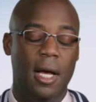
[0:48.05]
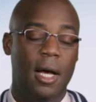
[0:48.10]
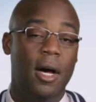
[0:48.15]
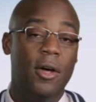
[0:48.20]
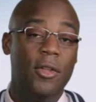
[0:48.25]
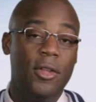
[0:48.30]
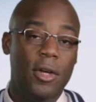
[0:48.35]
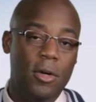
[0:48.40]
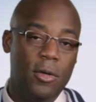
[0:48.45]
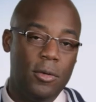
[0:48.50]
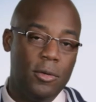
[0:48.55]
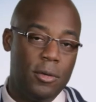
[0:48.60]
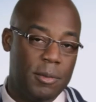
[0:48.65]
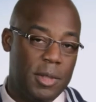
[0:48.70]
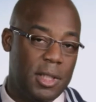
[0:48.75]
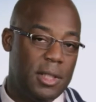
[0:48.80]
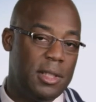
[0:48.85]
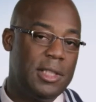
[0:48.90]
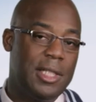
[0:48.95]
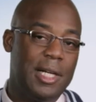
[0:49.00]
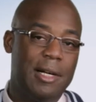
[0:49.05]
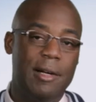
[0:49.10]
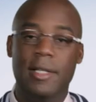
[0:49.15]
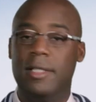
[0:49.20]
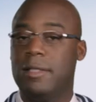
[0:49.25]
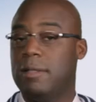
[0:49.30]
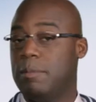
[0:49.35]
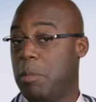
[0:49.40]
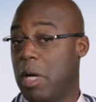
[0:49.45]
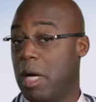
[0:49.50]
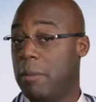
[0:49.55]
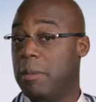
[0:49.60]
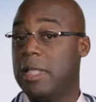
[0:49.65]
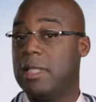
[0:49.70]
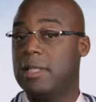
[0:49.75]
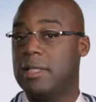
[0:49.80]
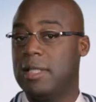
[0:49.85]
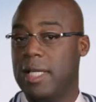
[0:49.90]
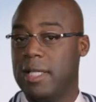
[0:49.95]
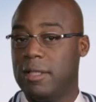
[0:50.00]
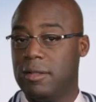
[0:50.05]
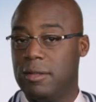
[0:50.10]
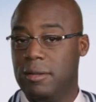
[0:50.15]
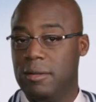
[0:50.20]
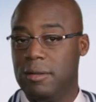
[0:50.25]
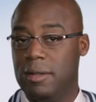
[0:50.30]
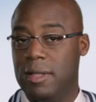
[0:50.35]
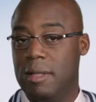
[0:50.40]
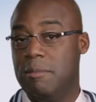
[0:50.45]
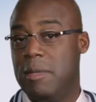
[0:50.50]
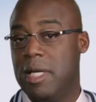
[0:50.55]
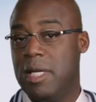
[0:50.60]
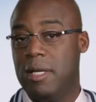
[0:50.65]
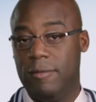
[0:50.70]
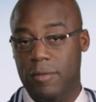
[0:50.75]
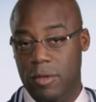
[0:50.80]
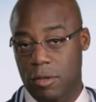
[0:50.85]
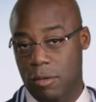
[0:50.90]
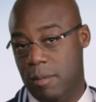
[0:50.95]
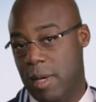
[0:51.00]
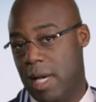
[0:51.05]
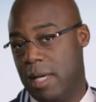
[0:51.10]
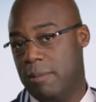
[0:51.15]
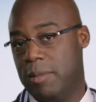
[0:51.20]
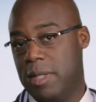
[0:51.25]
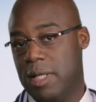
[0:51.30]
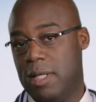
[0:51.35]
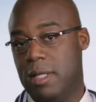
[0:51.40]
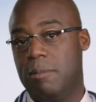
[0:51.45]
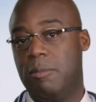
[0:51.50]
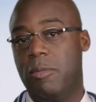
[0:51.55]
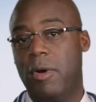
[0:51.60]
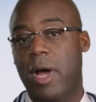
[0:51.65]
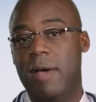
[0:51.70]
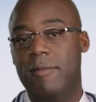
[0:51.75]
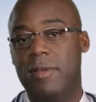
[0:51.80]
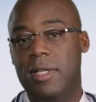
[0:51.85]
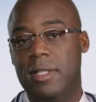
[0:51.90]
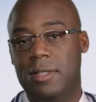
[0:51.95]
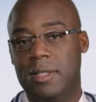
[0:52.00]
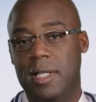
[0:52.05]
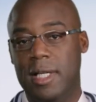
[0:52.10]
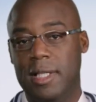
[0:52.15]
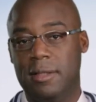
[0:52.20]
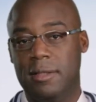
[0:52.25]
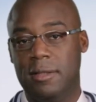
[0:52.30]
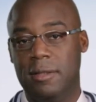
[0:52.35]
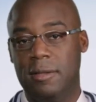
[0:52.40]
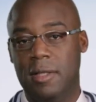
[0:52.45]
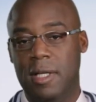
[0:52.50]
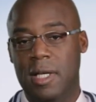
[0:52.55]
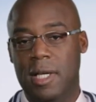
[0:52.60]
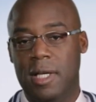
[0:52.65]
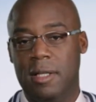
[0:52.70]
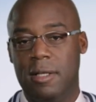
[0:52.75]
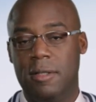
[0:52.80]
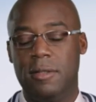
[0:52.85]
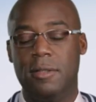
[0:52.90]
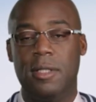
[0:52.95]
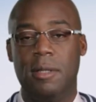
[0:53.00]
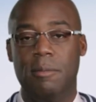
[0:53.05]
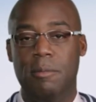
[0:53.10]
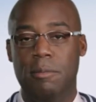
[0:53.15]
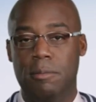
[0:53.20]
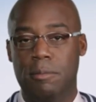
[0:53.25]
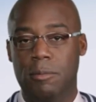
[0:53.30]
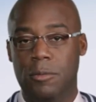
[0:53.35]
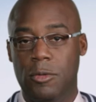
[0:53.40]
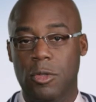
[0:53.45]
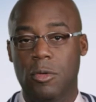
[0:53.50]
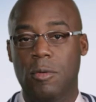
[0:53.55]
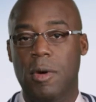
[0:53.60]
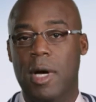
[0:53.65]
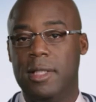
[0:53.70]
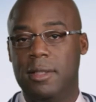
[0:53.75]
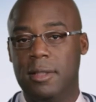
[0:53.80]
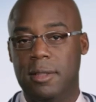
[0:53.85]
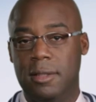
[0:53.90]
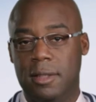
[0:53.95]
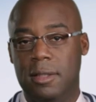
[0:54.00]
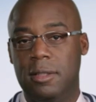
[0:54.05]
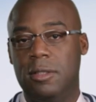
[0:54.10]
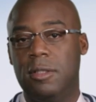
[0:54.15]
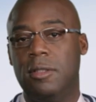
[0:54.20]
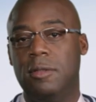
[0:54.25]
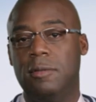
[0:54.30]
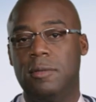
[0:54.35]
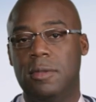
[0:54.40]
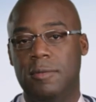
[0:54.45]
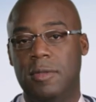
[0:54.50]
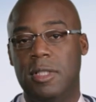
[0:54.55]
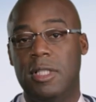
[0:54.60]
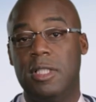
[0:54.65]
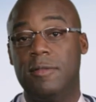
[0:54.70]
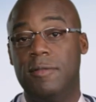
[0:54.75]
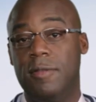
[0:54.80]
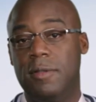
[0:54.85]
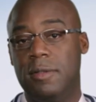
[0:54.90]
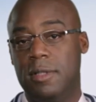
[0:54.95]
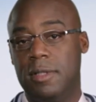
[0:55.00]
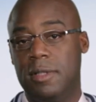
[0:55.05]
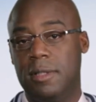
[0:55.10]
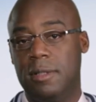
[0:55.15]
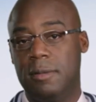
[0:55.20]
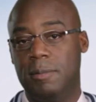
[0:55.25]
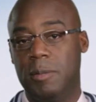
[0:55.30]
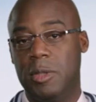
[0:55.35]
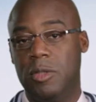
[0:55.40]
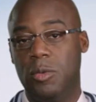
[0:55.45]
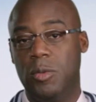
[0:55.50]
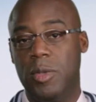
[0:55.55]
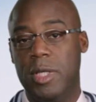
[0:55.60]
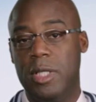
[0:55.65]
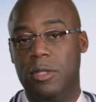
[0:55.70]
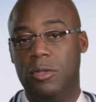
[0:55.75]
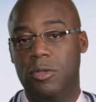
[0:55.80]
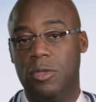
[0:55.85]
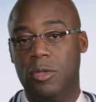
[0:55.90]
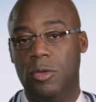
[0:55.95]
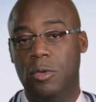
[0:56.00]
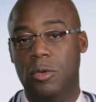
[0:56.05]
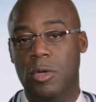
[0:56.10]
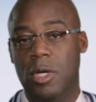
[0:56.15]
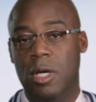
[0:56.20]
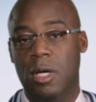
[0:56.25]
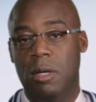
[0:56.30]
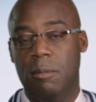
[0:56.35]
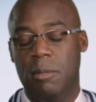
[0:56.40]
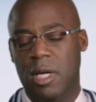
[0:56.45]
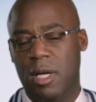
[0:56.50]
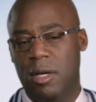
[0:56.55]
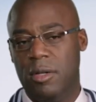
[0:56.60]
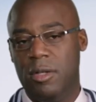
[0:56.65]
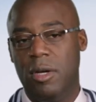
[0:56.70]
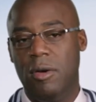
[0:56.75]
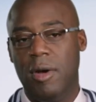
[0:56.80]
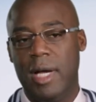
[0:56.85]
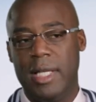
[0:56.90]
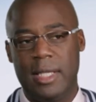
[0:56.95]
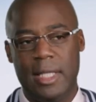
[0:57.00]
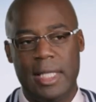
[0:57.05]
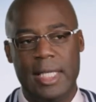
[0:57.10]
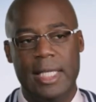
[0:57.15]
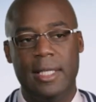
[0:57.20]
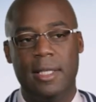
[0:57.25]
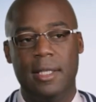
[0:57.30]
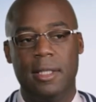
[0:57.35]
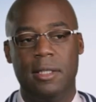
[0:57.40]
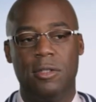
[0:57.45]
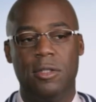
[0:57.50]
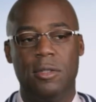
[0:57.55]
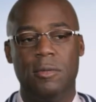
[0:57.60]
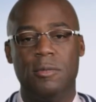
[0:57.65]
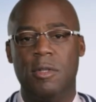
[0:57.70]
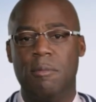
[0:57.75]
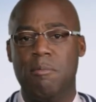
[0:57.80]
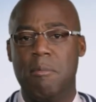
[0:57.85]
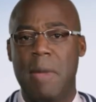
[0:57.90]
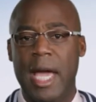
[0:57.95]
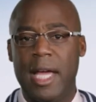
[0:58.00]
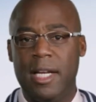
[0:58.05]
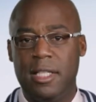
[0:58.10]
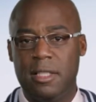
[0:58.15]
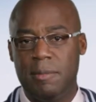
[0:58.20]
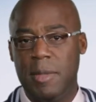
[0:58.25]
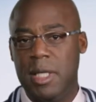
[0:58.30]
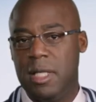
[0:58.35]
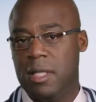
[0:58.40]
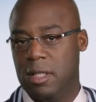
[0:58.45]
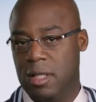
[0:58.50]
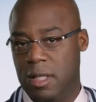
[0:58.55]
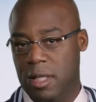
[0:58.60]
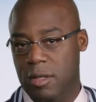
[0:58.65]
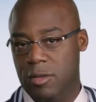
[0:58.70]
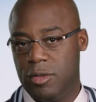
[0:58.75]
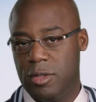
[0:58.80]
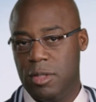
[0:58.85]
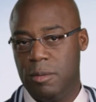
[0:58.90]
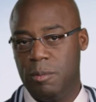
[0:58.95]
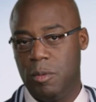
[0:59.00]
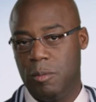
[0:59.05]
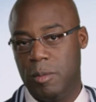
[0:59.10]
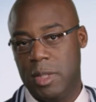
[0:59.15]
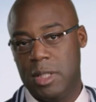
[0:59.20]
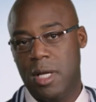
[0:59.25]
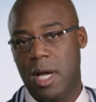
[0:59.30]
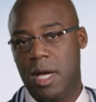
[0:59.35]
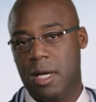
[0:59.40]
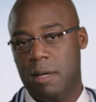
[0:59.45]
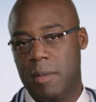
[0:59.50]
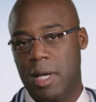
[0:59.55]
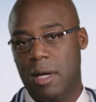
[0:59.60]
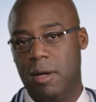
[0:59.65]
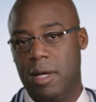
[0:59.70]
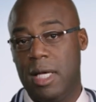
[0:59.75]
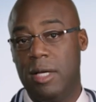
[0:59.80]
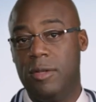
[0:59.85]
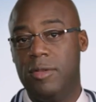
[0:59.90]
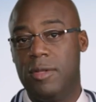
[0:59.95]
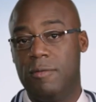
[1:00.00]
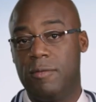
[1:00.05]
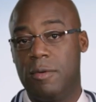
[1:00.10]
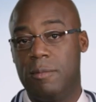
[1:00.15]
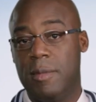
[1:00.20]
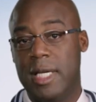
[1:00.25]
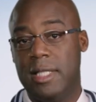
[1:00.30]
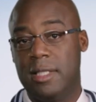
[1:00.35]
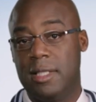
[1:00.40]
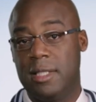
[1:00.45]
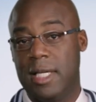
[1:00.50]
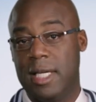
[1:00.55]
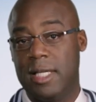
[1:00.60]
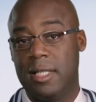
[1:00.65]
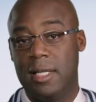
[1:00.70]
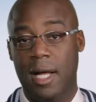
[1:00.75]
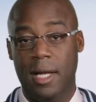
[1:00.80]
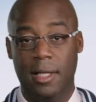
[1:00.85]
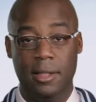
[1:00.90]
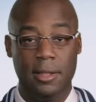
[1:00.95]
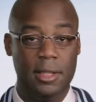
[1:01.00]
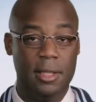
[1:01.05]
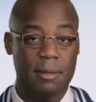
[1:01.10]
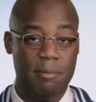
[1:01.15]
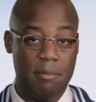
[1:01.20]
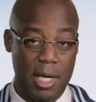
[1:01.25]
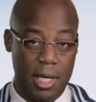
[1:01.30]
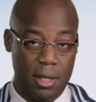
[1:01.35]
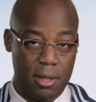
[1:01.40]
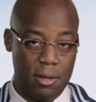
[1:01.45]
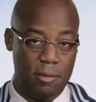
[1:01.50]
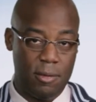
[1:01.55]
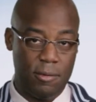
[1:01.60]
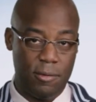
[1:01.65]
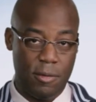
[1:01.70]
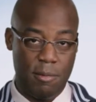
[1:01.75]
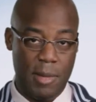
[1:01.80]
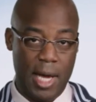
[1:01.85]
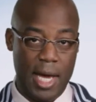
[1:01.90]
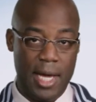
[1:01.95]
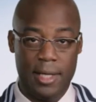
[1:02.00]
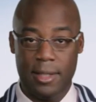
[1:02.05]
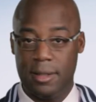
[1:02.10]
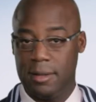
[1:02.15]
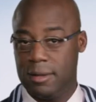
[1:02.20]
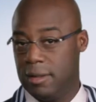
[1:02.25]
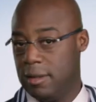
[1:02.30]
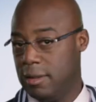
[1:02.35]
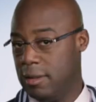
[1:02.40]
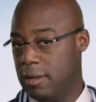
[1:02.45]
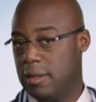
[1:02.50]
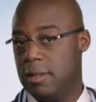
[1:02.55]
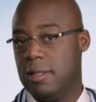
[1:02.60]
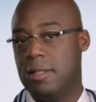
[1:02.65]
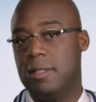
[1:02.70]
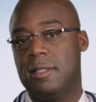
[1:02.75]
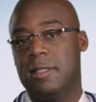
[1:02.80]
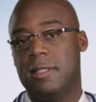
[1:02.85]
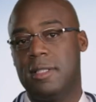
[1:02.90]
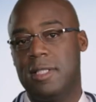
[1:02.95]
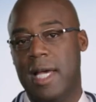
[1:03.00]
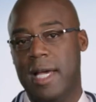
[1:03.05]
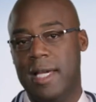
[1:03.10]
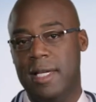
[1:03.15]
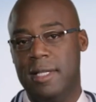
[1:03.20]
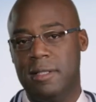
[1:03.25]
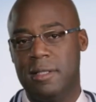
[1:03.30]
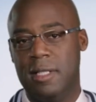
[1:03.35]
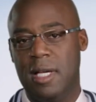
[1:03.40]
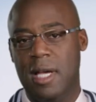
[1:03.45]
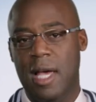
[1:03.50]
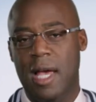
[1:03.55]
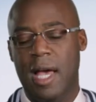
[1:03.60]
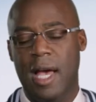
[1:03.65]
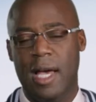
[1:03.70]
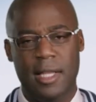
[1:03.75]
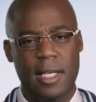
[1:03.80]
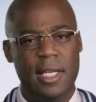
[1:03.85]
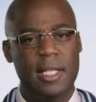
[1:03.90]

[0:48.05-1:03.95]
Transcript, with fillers: Although the military is a public sector, and many of you might be in the private sector, there are some nuances in terms of the differences between the two. But although I think in terms of management and leadership, when we talk about health information technology, medical informatics, and decision science, I